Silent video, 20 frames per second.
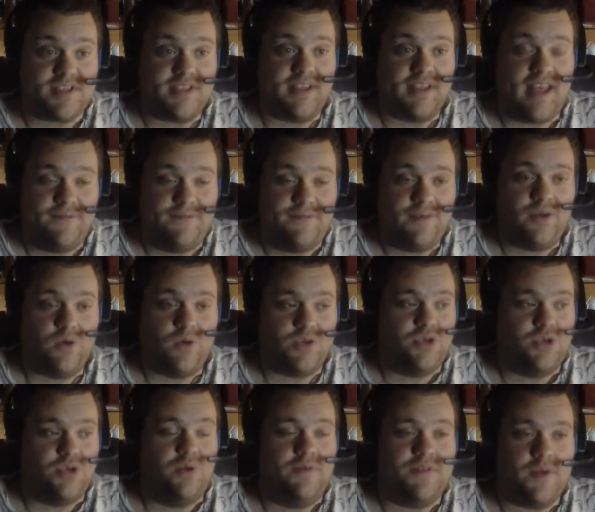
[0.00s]
11 or
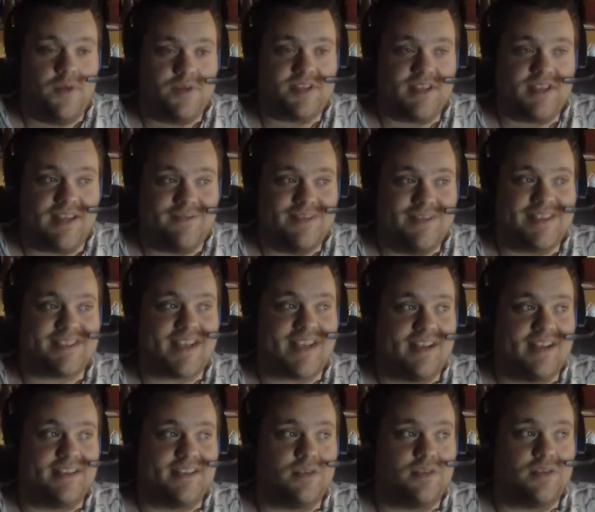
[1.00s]
two of those 11
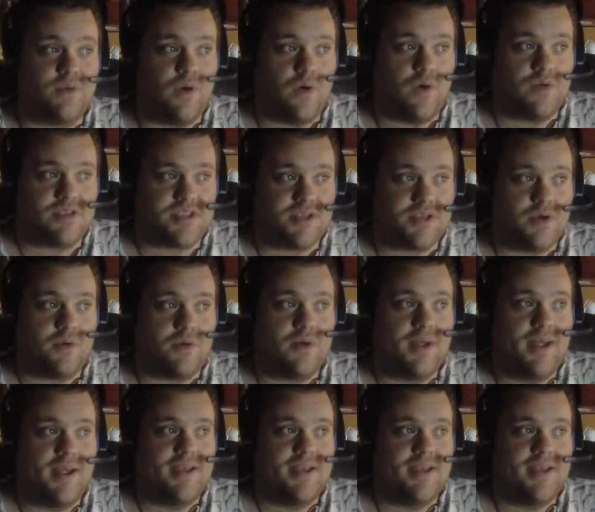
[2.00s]
decided to also